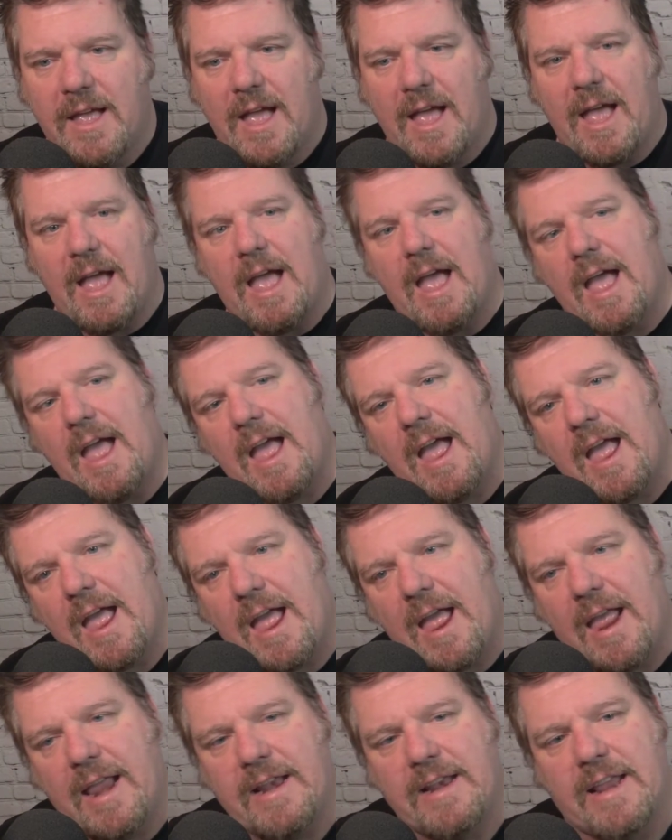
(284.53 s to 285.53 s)

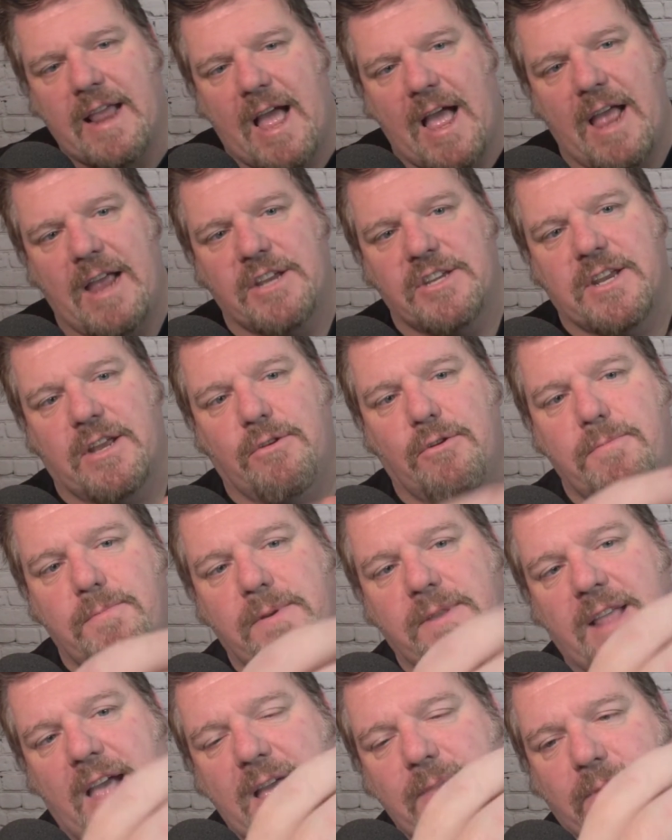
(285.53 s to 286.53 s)
and I shall
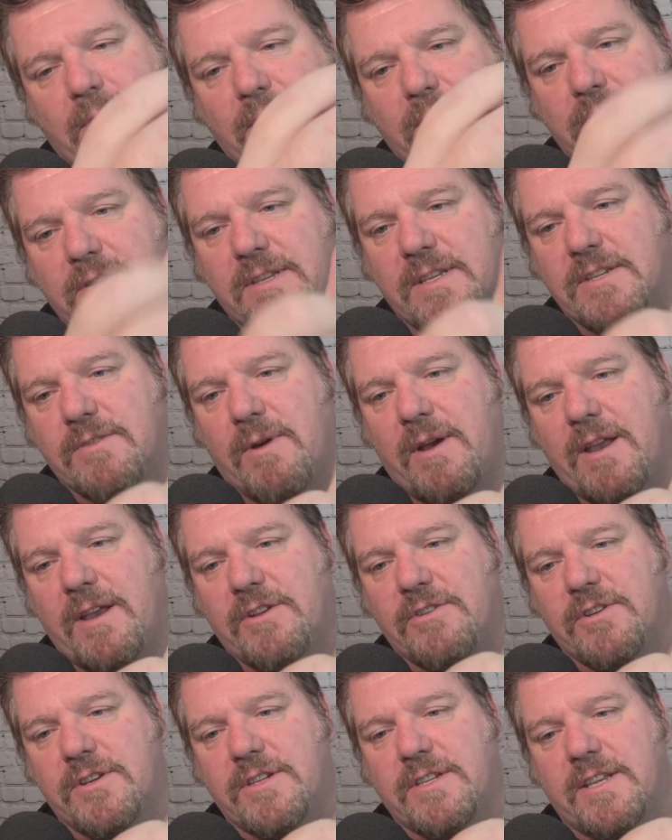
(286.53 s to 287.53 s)
open that because it's quite
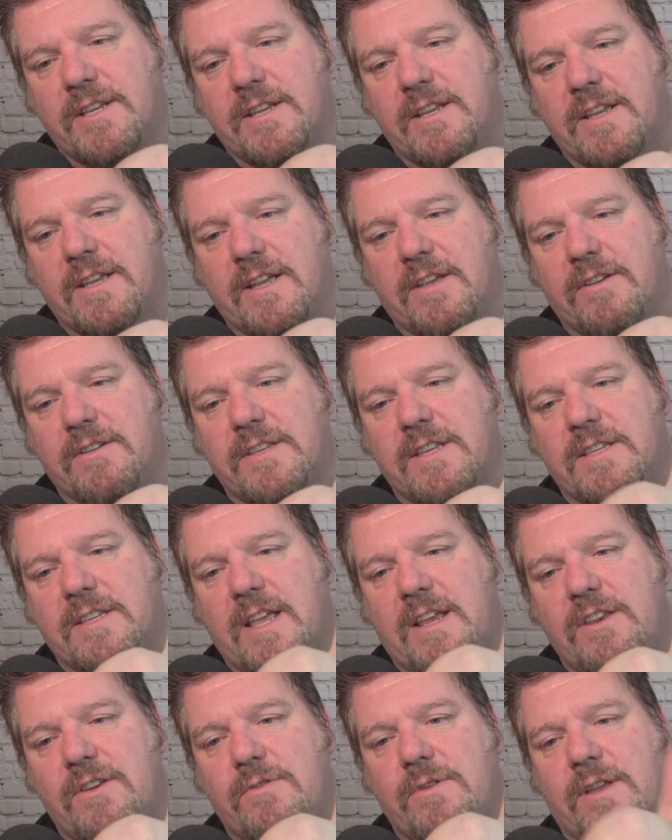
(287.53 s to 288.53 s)
interesting, because it's
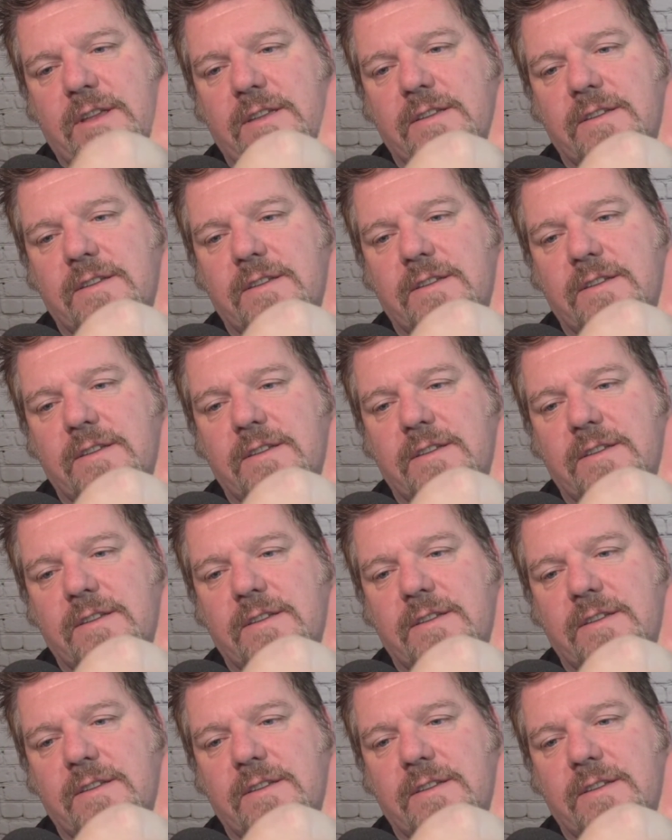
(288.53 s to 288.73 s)
annoying.